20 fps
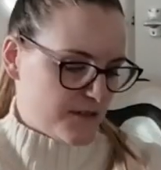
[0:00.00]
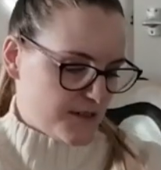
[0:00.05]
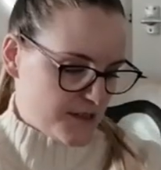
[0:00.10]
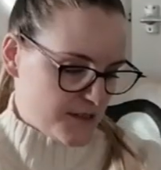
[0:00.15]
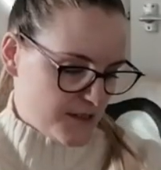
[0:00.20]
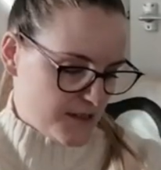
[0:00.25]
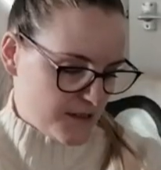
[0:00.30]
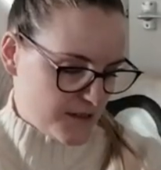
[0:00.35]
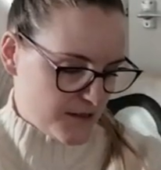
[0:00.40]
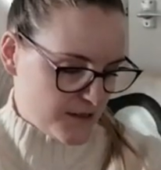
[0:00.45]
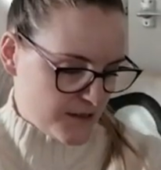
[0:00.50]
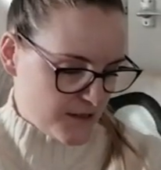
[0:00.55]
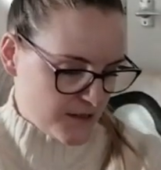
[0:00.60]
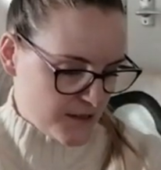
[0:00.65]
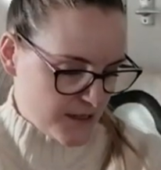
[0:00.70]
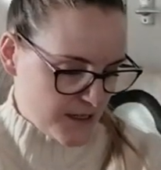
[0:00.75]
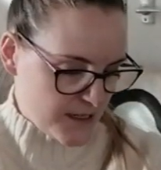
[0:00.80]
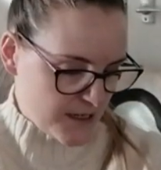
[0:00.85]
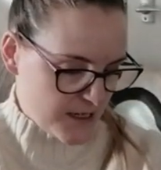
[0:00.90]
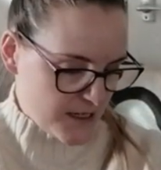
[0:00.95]
What is it?
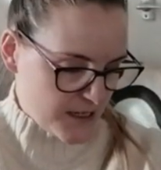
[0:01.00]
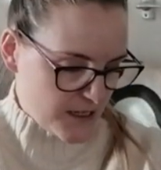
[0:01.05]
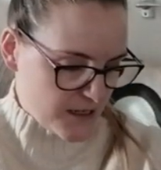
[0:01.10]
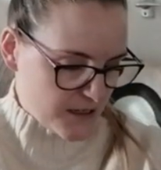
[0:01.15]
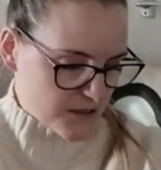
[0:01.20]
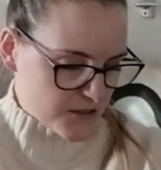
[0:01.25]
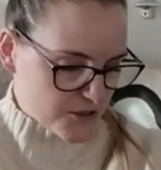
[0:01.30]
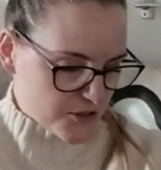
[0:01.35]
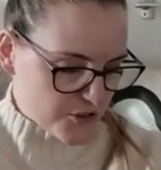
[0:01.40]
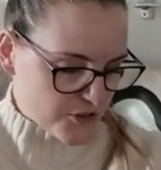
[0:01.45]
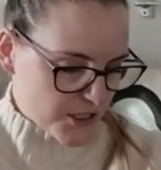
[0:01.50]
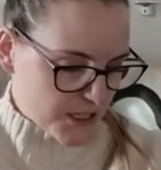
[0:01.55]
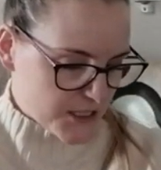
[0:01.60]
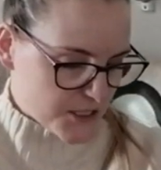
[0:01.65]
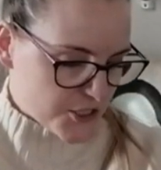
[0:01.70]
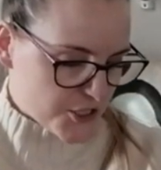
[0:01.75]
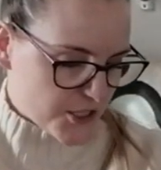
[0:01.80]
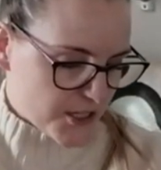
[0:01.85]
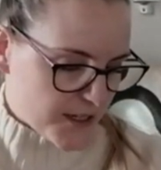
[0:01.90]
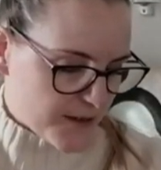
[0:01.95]

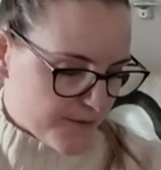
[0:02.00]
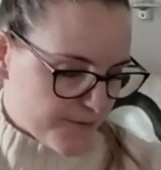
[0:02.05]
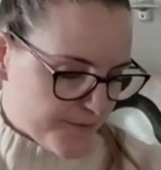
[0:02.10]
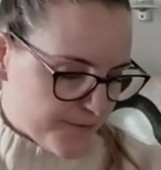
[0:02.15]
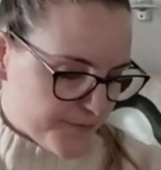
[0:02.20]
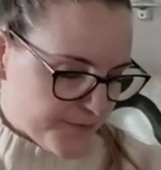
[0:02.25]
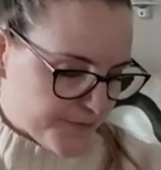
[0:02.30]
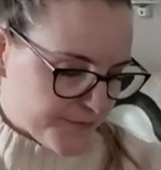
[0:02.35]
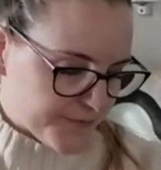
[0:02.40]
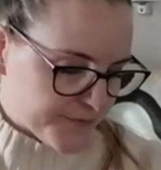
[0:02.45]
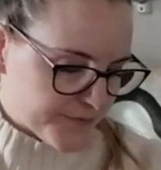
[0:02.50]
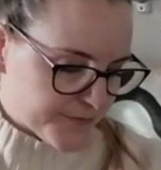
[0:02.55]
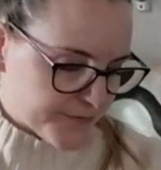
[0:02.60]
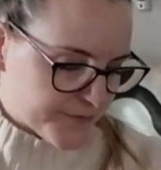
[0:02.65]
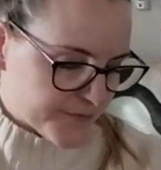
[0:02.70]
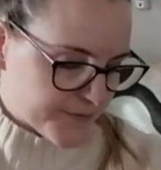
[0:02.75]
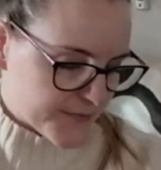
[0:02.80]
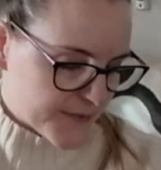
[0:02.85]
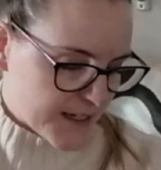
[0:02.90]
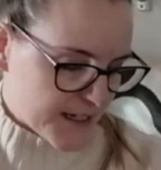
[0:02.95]
Stretchy.
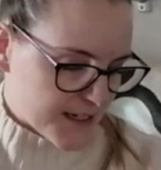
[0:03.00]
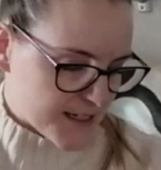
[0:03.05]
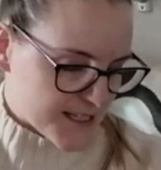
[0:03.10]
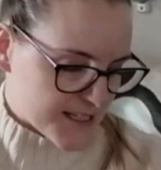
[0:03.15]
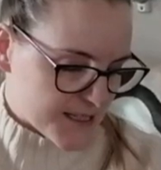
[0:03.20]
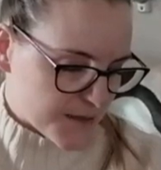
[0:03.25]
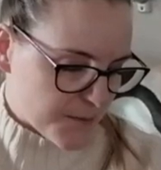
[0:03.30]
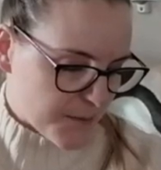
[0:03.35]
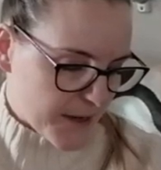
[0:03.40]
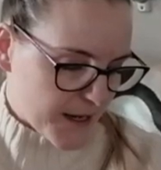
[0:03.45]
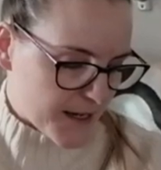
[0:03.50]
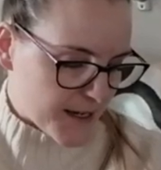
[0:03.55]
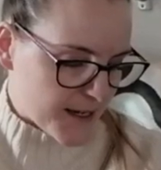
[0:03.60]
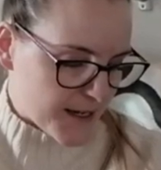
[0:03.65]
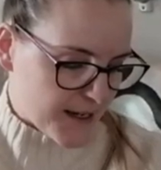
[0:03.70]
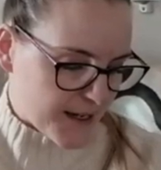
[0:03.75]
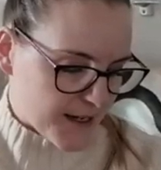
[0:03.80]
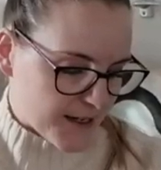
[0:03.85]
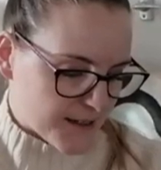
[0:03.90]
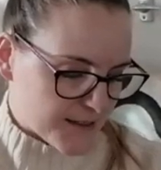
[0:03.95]
Yes,
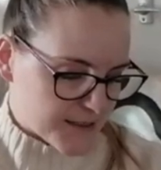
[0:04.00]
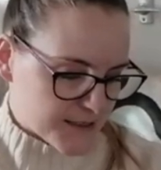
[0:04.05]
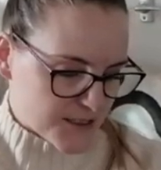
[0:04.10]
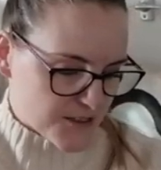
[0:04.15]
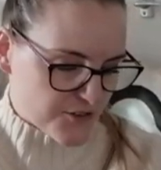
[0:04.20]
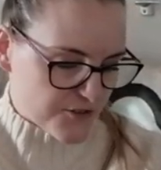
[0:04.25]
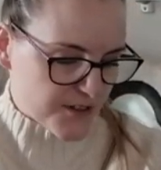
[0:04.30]
spandex.